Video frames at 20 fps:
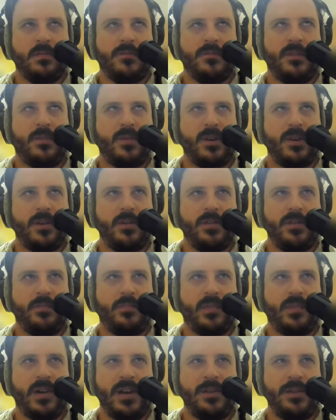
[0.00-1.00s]
if I want to hear the
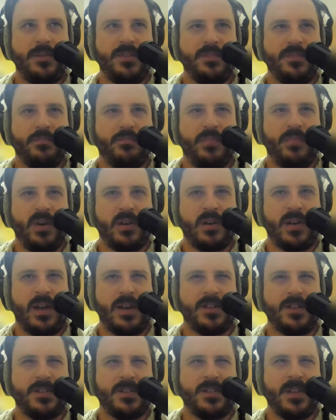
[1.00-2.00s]
Pirates
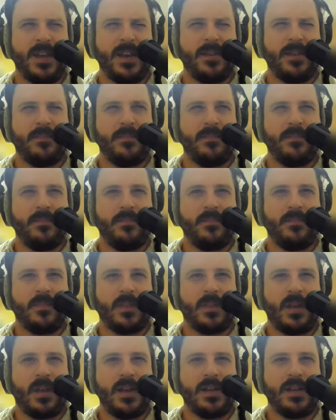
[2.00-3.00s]
Buckeyes game,
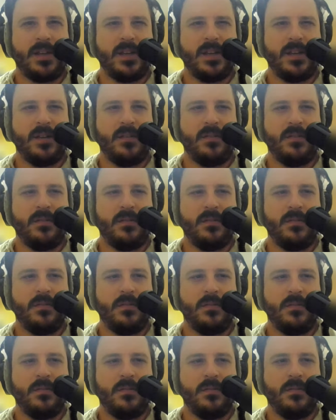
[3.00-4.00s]
I can
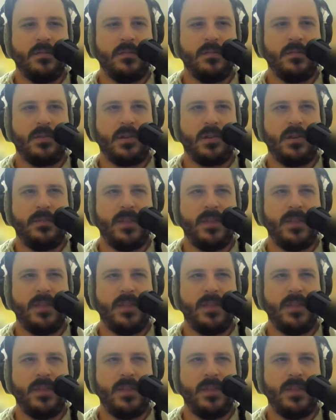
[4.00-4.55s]
come